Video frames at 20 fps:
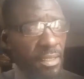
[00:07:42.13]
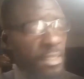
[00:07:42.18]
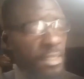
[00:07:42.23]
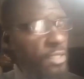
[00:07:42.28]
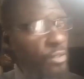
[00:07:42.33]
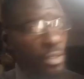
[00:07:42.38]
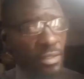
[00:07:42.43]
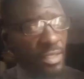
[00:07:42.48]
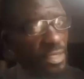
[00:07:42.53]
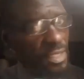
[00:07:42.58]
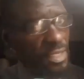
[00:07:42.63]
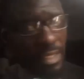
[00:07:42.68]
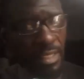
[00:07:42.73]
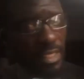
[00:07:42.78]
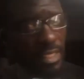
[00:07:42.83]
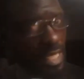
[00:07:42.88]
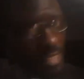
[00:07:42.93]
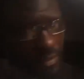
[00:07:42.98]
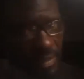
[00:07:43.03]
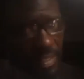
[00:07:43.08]
don't see it
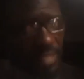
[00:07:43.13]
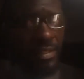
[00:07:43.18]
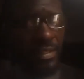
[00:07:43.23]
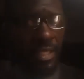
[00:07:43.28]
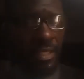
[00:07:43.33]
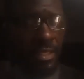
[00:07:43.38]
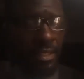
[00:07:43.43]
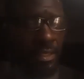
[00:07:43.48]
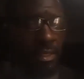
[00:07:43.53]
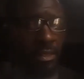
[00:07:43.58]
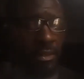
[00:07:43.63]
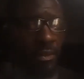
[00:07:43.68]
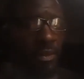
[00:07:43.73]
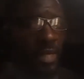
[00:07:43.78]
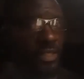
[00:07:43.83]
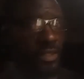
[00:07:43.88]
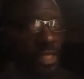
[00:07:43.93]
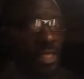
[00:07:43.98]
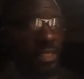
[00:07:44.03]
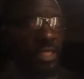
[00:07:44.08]
necessary. Go and
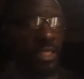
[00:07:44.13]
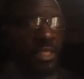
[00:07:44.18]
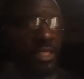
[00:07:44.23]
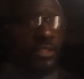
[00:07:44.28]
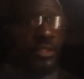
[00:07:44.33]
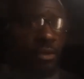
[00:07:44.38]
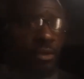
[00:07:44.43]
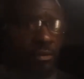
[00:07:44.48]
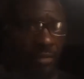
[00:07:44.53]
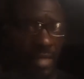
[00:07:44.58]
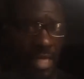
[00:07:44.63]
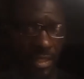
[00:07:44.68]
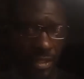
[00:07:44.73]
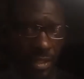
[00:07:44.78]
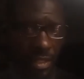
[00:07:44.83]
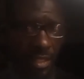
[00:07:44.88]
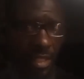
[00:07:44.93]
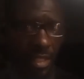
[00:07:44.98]
check the history of Nigeria.